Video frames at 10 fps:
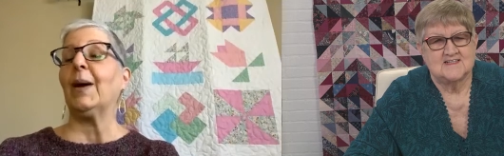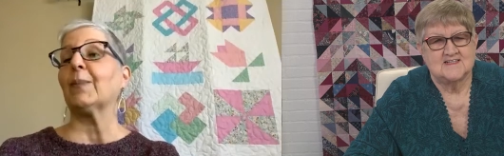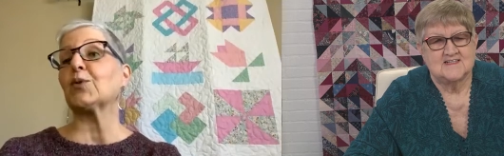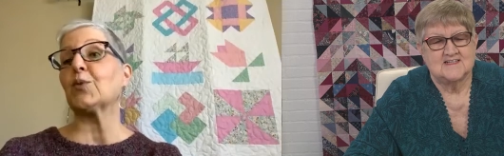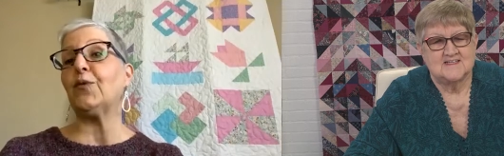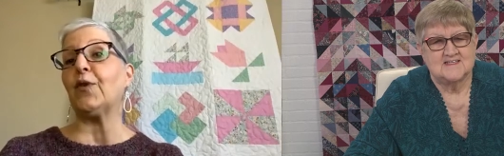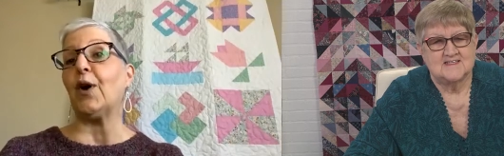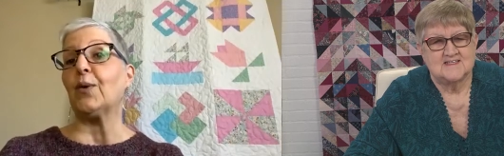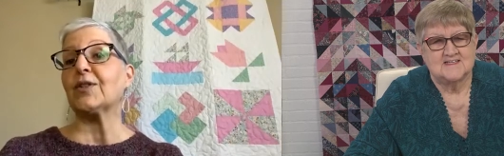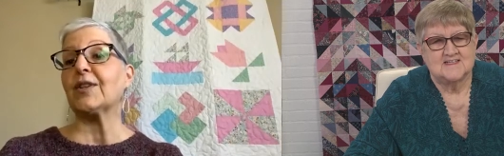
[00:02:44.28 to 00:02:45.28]
Speaker 1: uh, members would
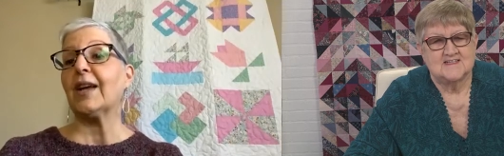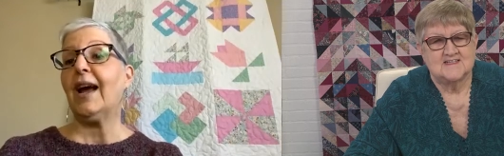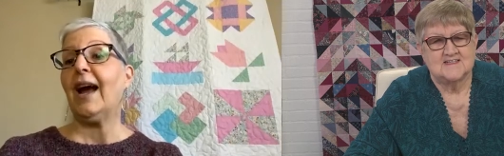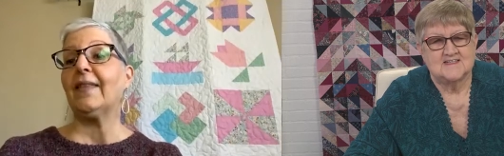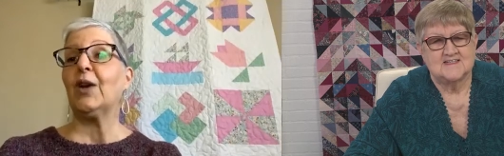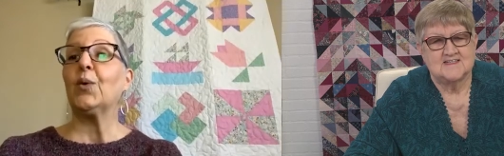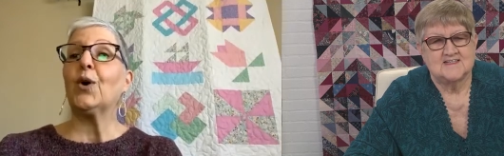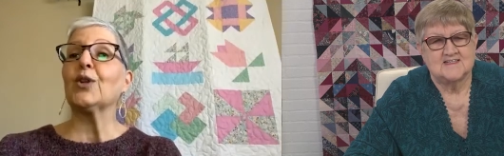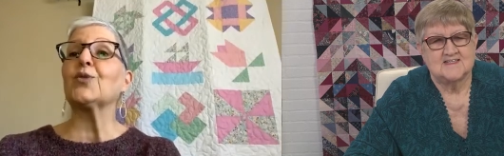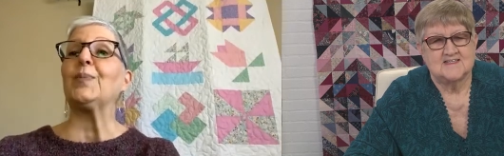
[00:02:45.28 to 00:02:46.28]
vote, and then
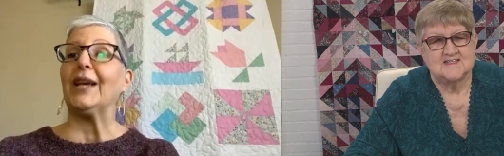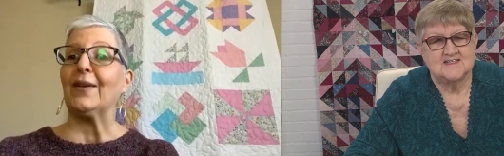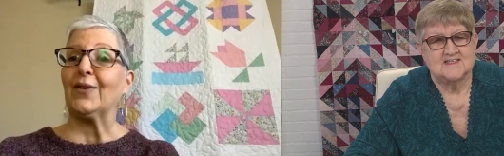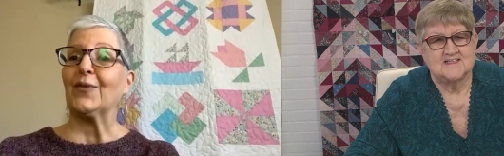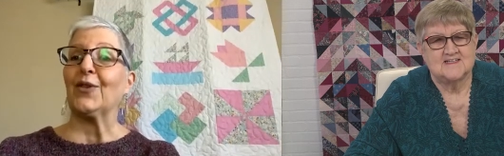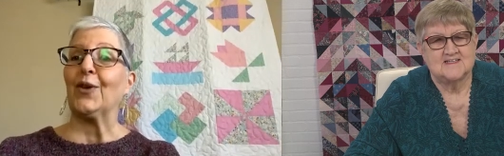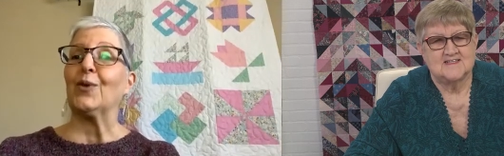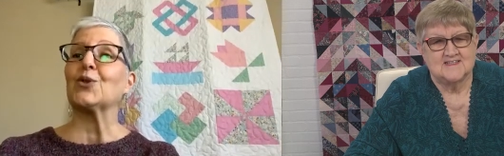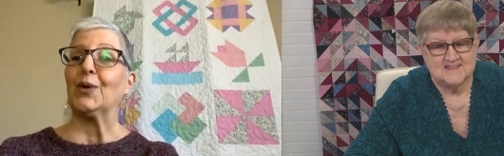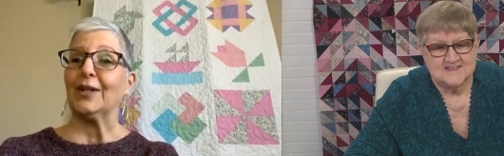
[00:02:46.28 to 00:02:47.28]
awards would be given for
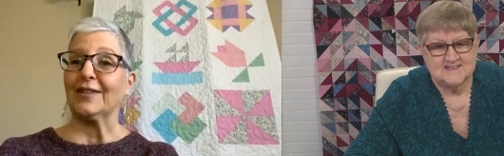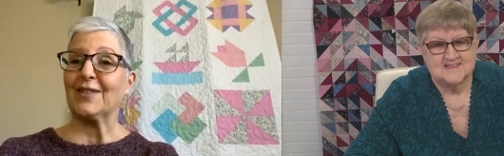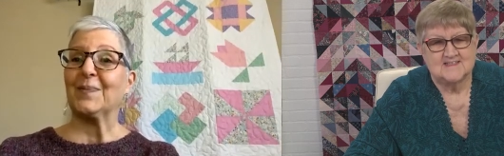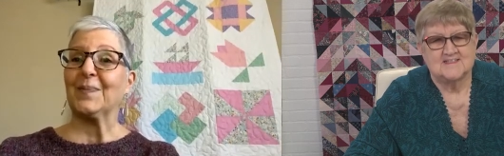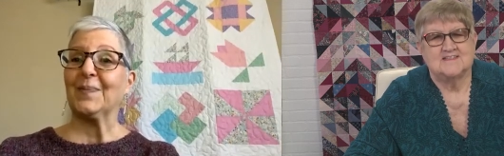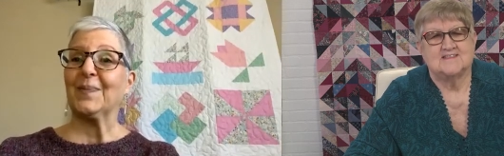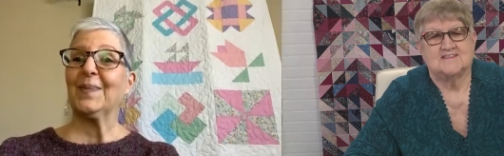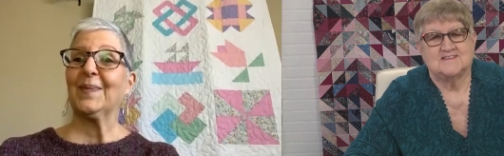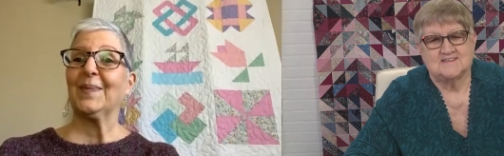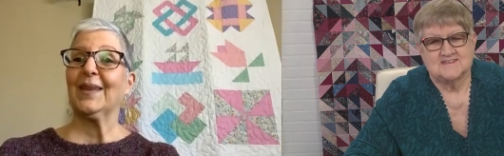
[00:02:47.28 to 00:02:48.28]
those quilts.
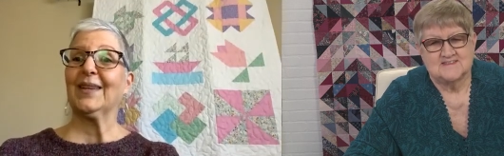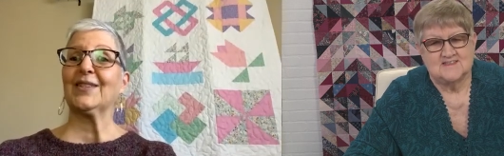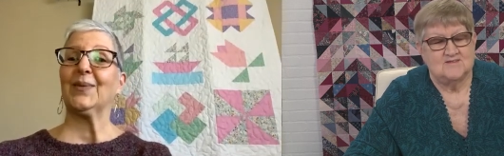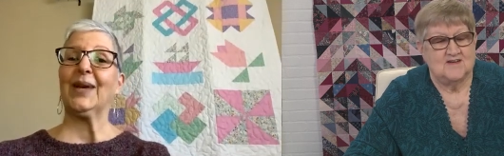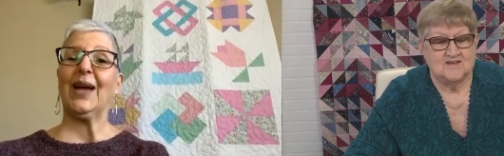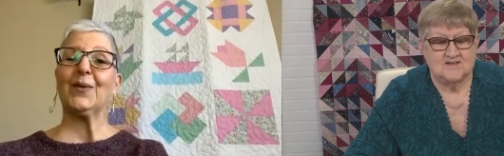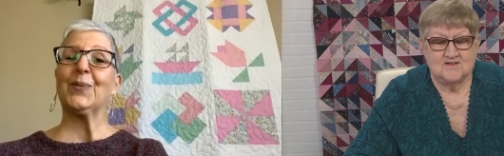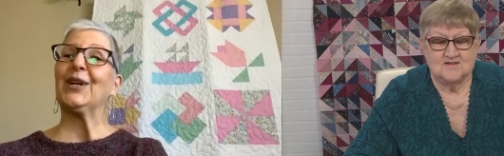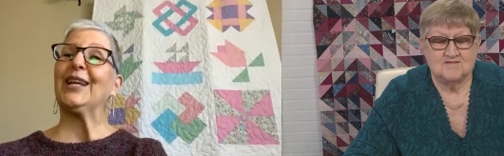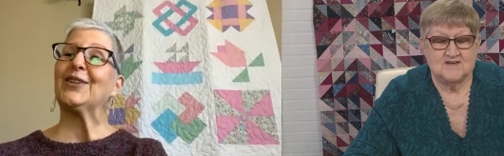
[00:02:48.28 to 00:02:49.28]
Well, so we have
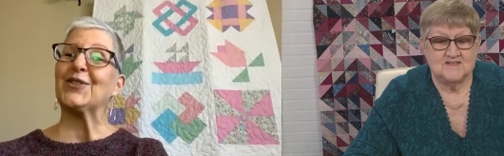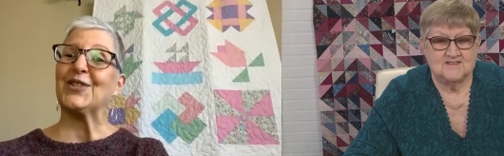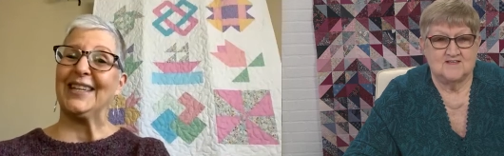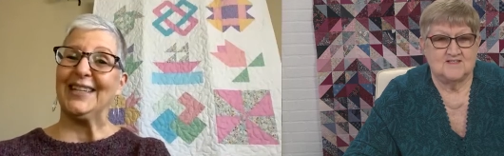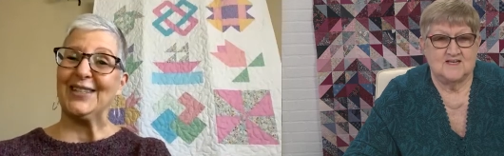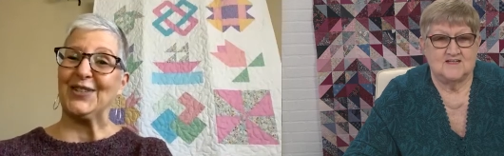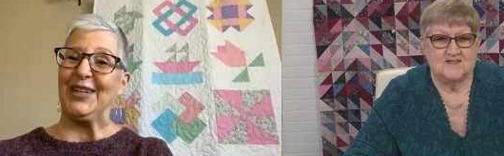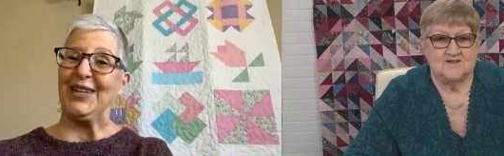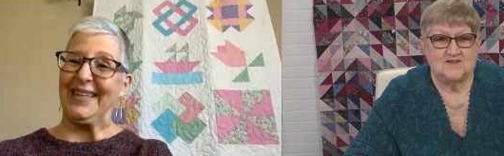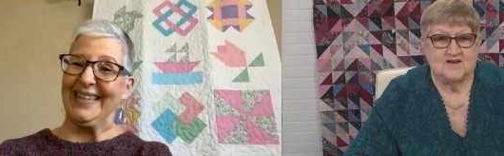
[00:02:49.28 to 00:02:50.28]
a pretty what? interesting it,
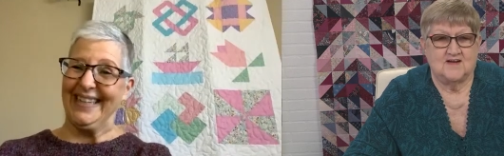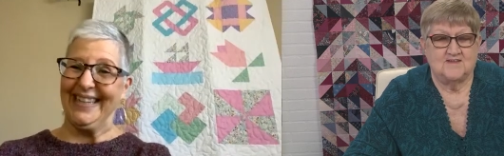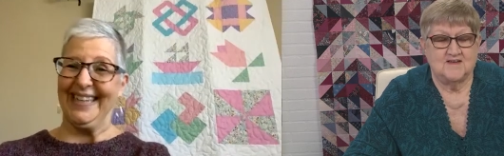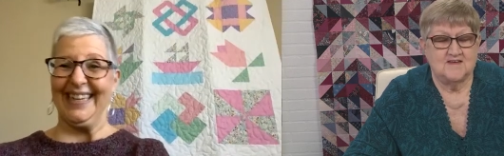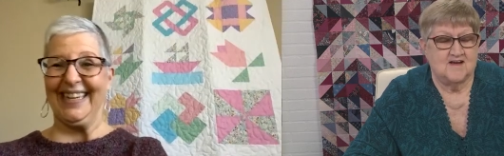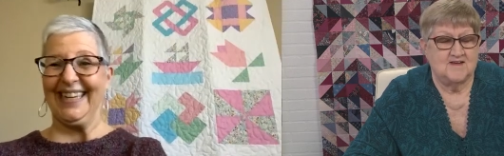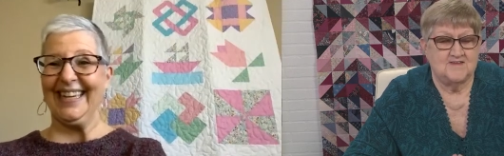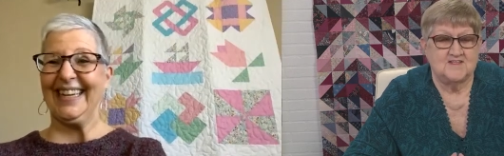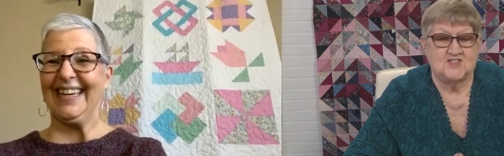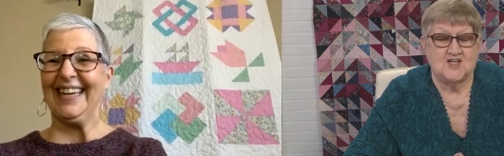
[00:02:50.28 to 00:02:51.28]
Speaker 2: history. I think I
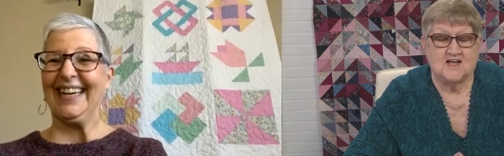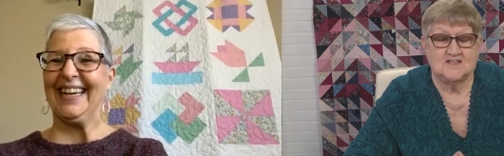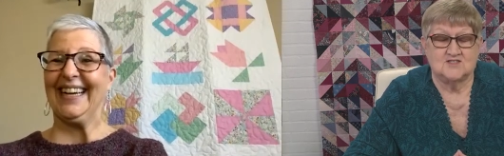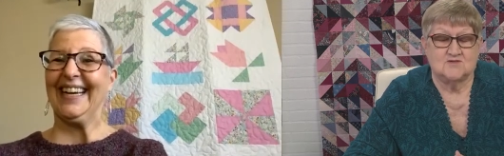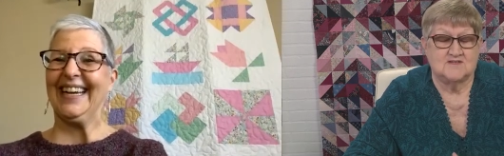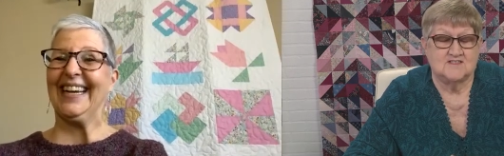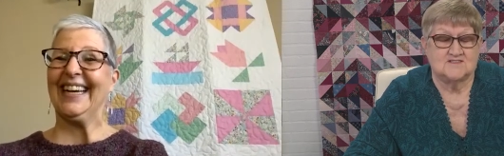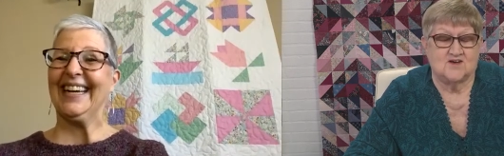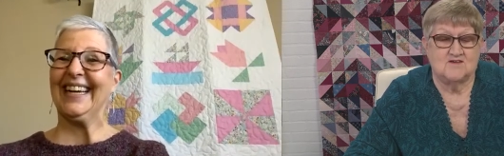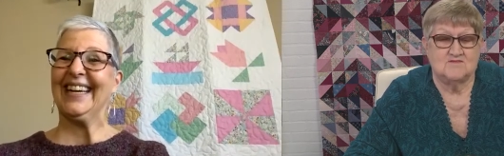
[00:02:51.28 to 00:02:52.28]
think challenge quilts
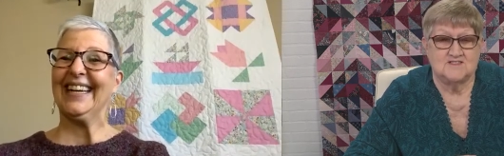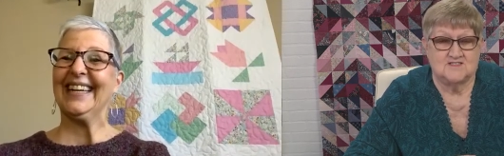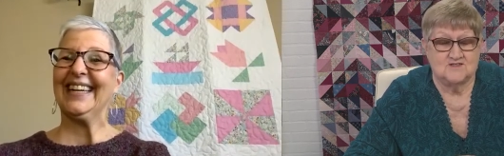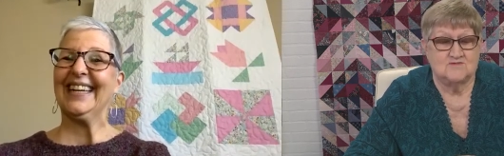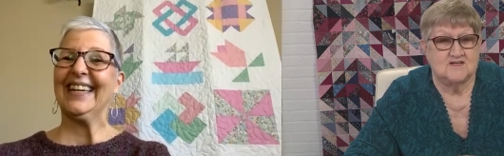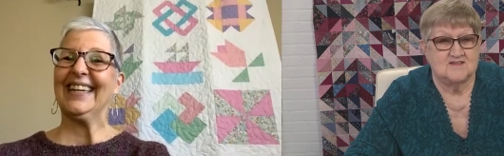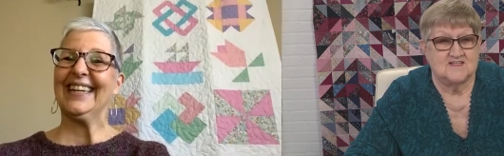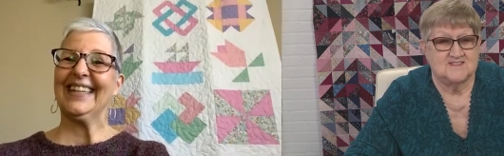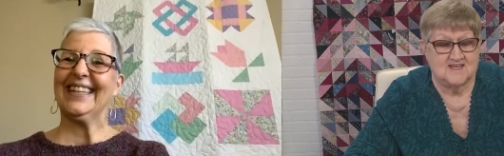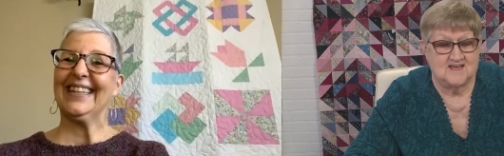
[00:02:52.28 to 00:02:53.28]
always do what
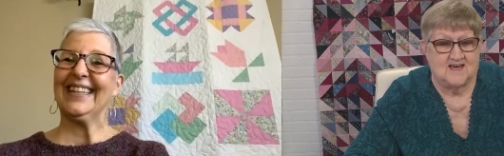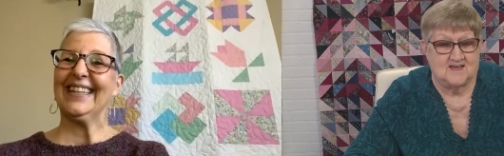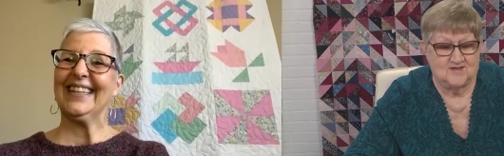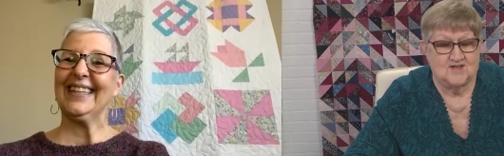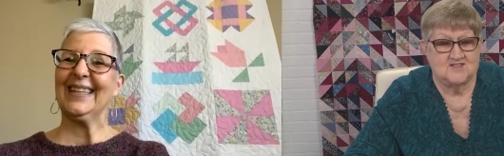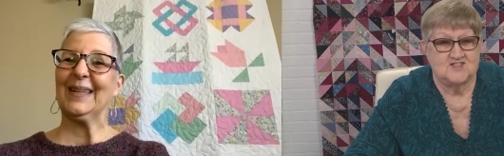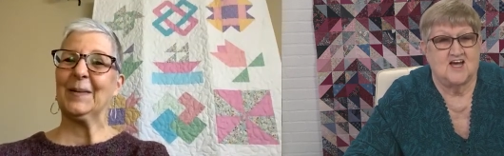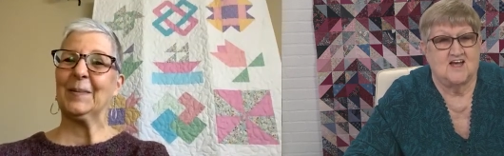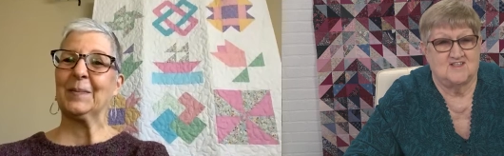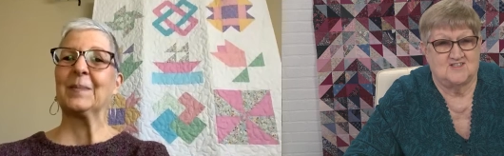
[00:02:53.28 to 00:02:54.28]
they say. They
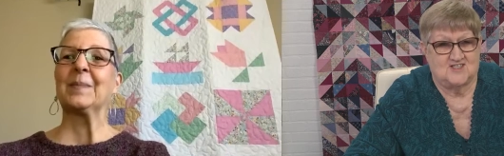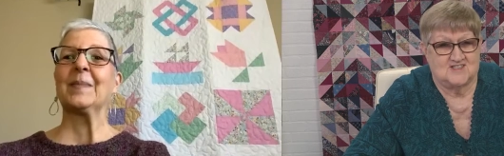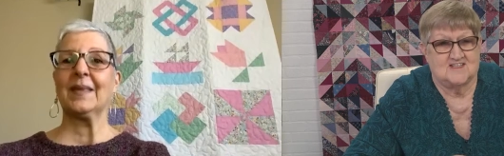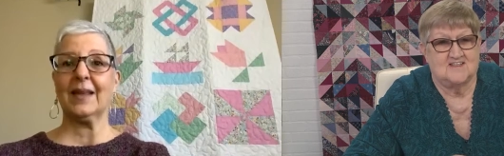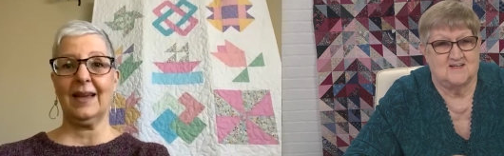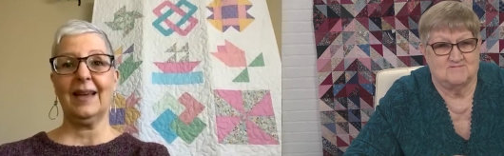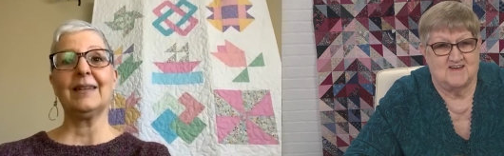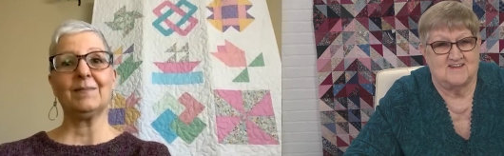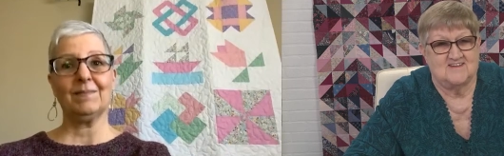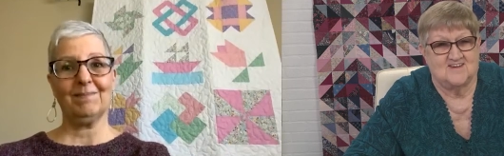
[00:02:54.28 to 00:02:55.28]
challenge us a little
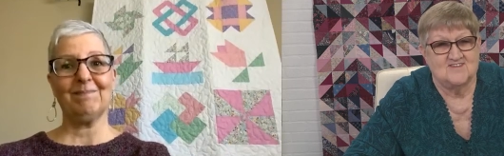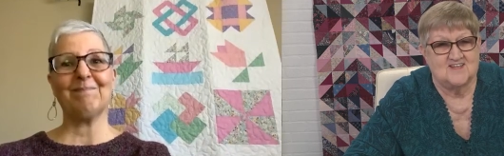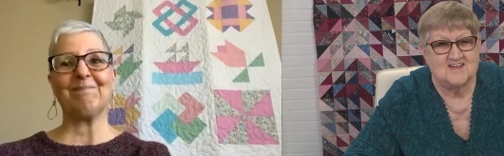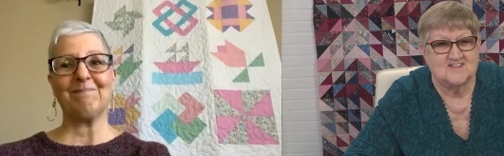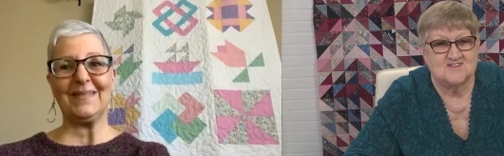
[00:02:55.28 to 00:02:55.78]
bit, don't they? Because